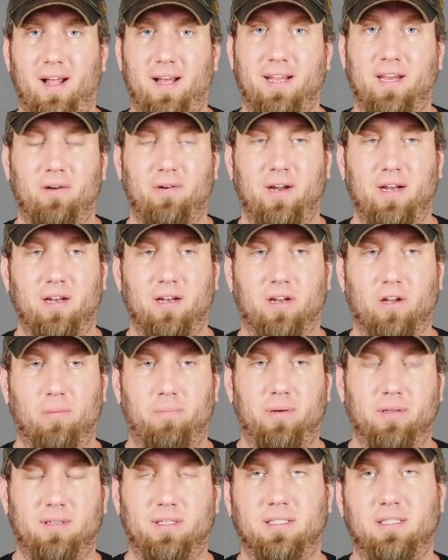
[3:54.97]
I get ready to go
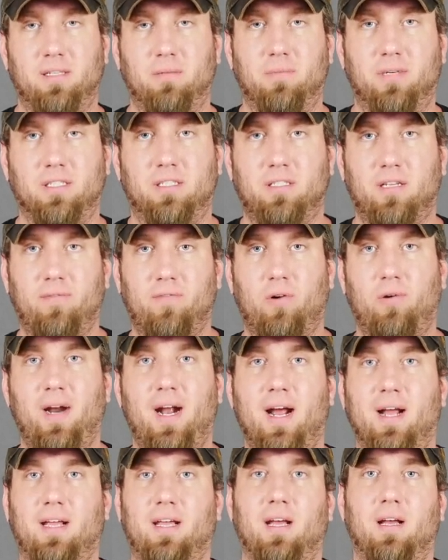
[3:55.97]
put this in my server
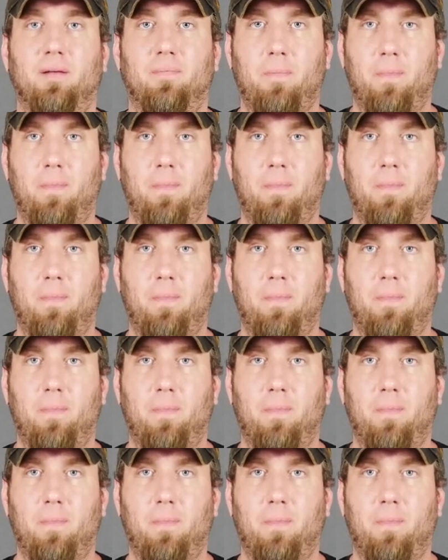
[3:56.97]
rack,